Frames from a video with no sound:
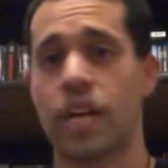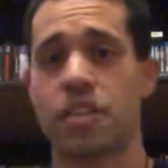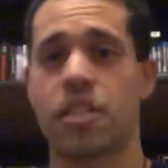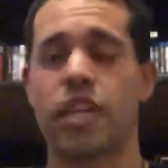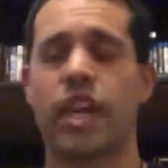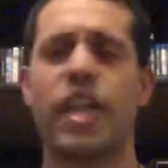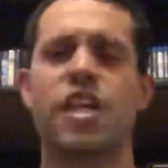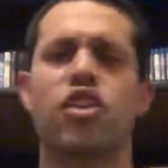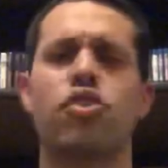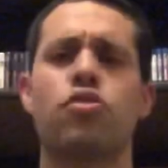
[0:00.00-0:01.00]
I said any
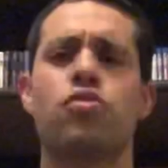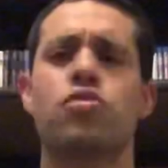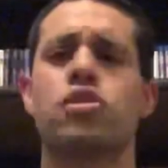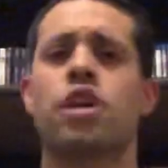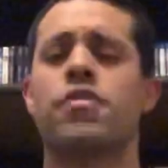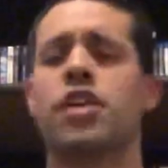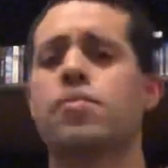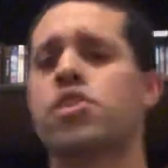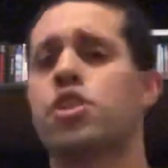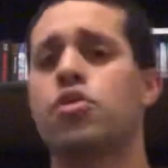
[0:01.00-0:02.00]
news of the
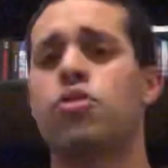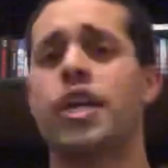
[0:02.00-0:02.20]
MCU